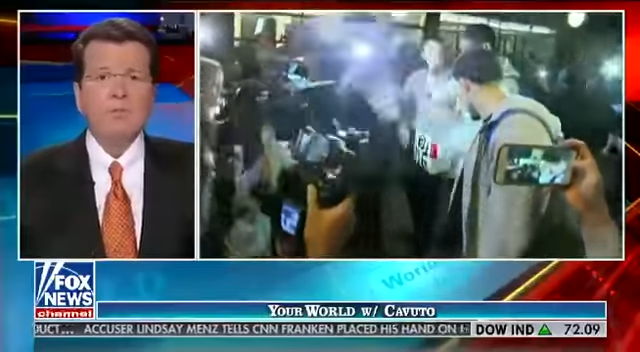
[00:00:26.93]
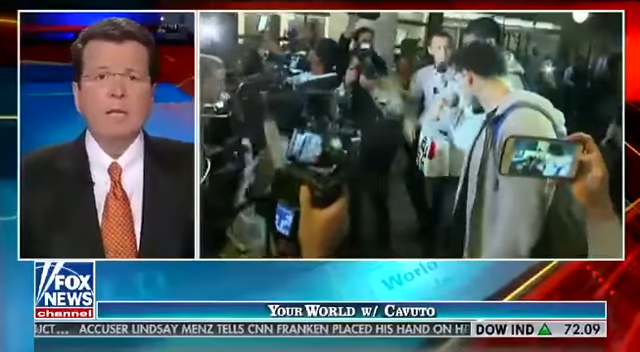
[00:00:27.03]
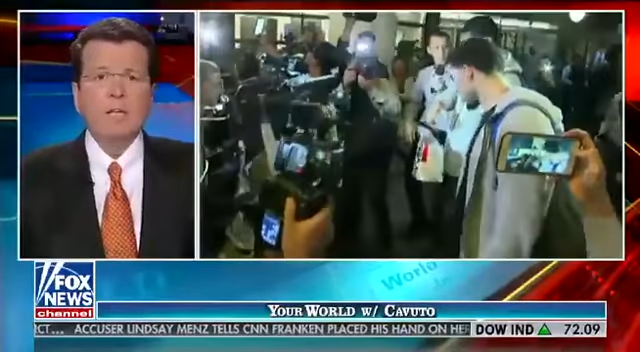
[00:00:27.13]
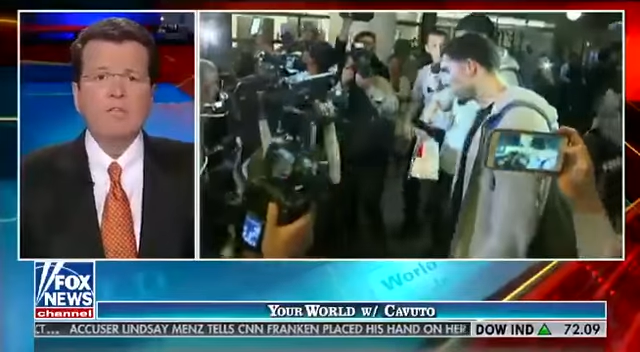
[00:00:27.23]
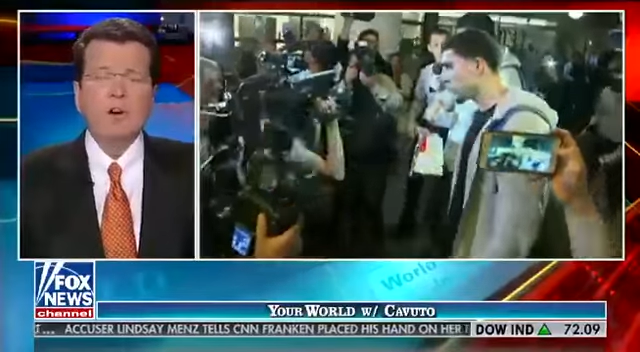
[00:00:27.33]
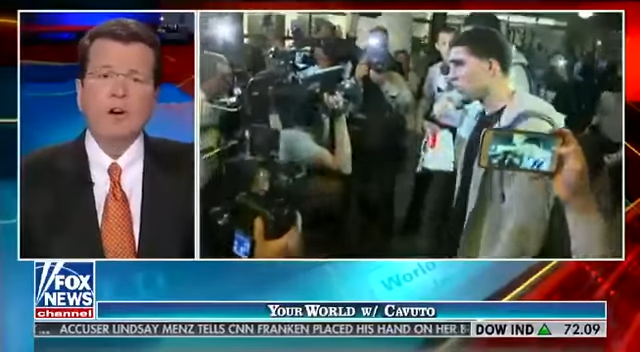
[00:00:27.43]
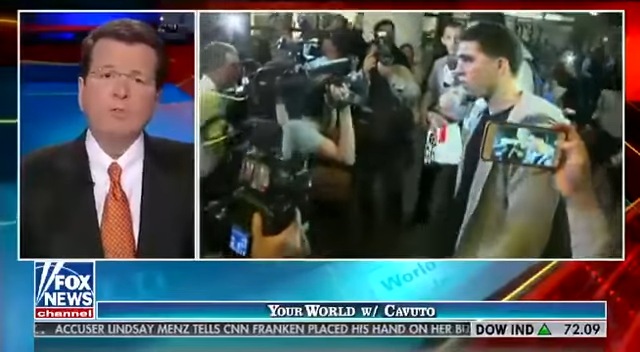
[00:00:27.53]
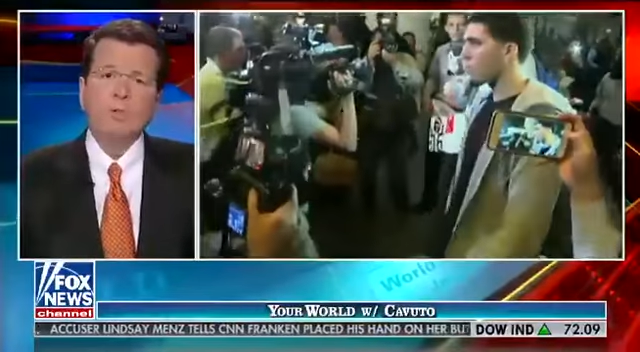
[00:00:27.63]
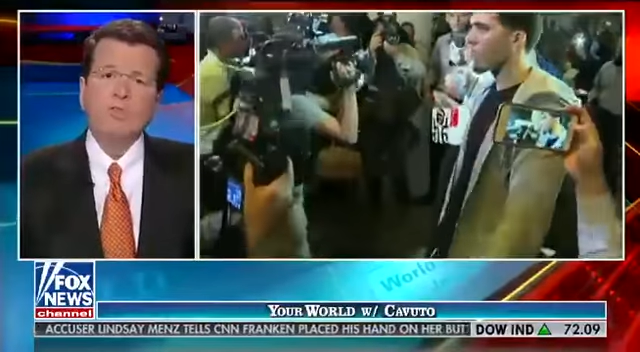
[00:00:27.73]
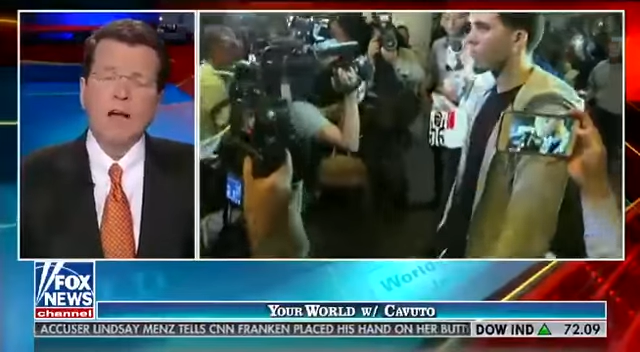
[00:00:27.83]
being
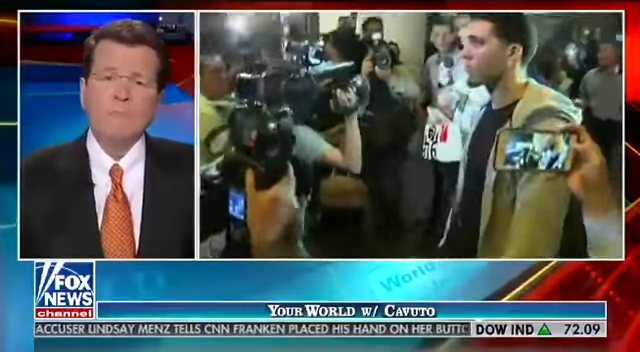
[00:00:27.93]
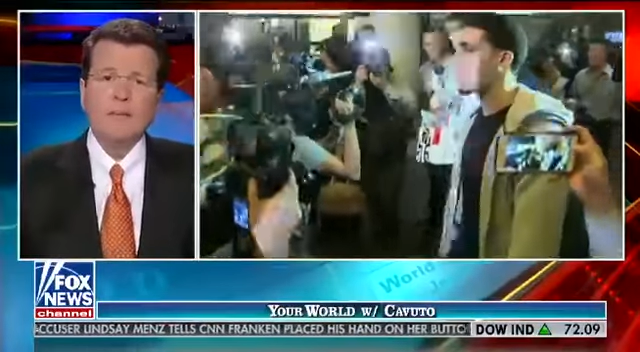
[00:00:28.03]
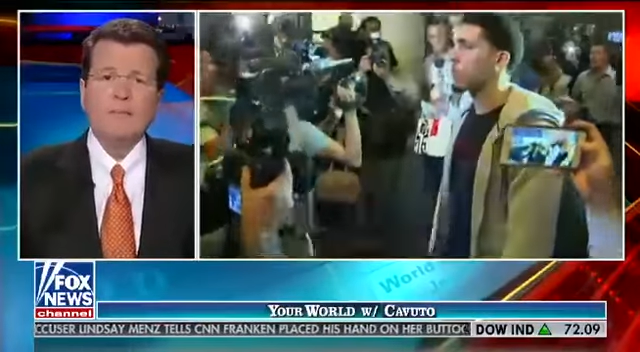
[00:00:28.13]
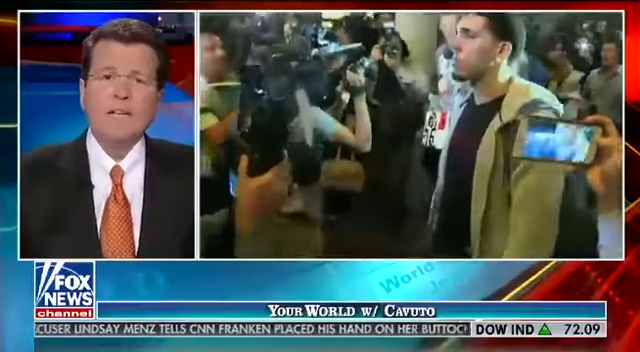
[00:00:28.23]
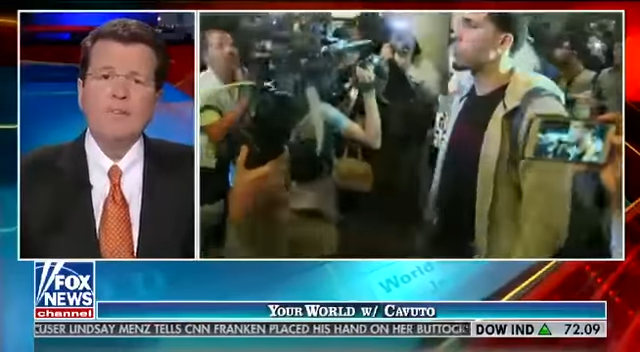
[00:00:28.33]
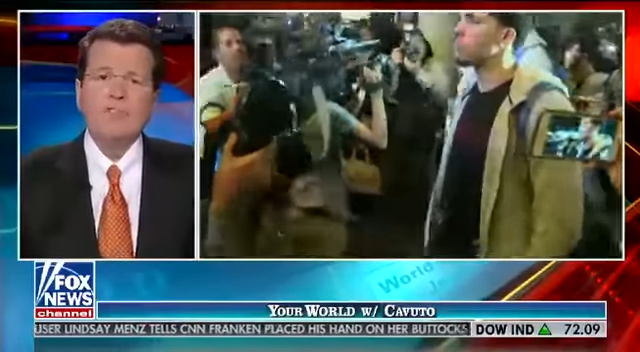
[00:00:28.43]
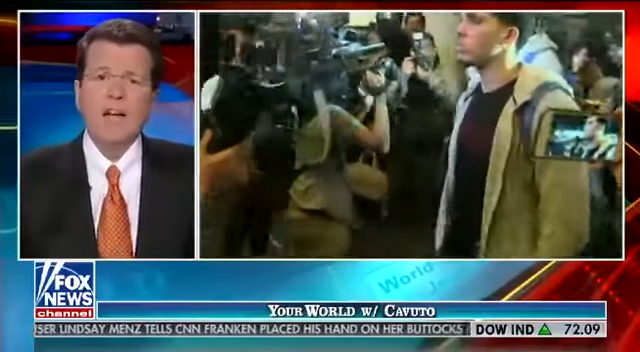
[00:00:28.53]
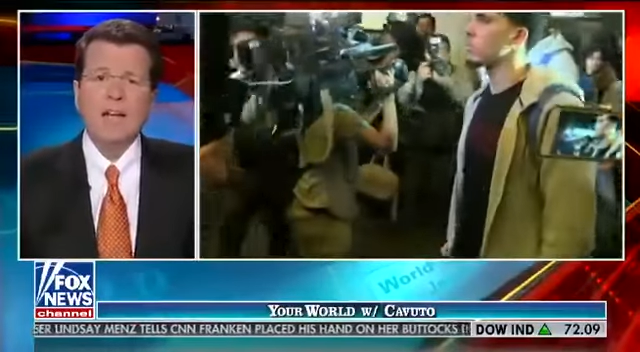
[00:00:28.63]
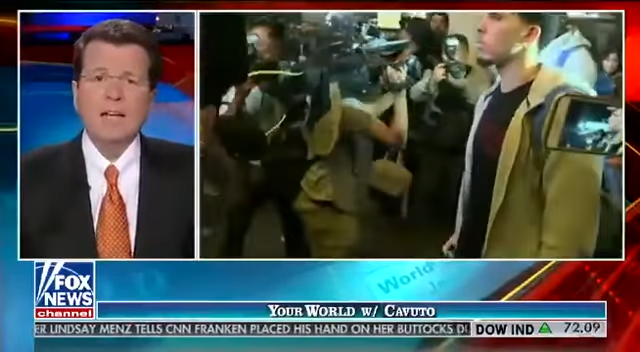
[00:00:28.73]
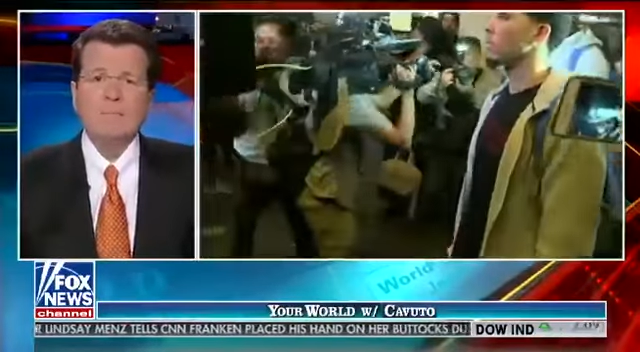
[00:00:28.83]
charged with shoplifting in China?